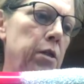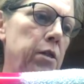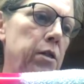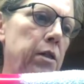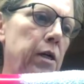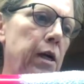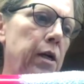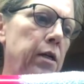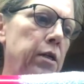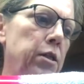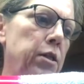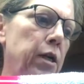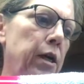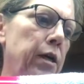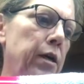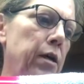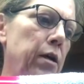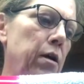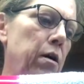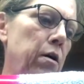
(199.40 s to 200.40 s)
Kind of
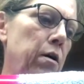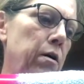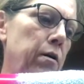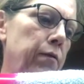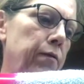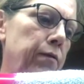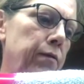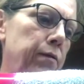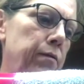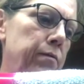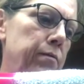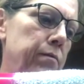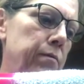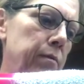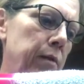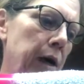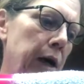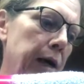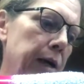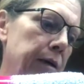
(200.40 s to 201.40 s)
shake it off.
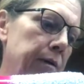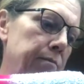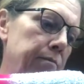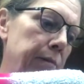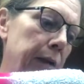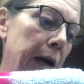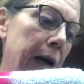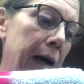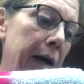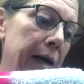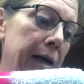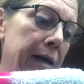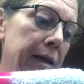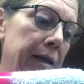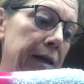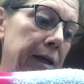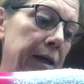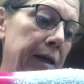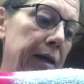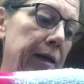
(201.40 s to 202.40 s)
I hit
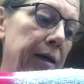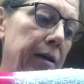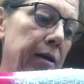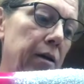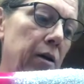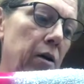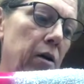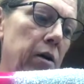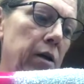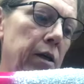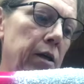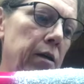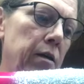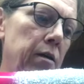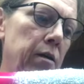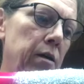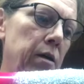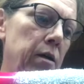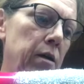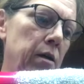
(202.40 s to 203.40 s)
the end on it
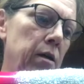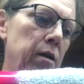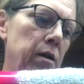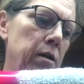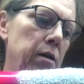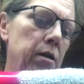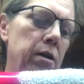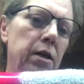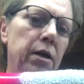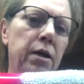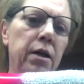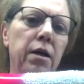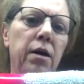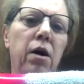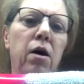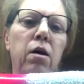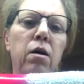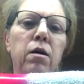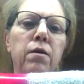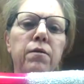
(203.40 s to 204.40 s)
to get
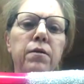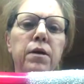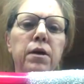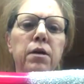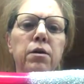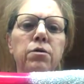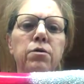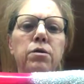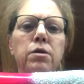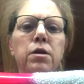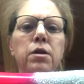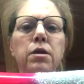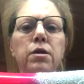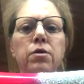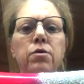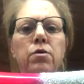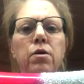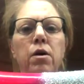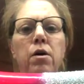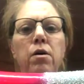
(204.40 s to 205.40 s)
all of the loose
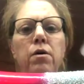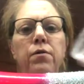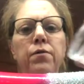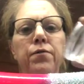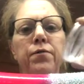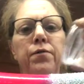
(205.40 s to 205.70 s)
glitter off.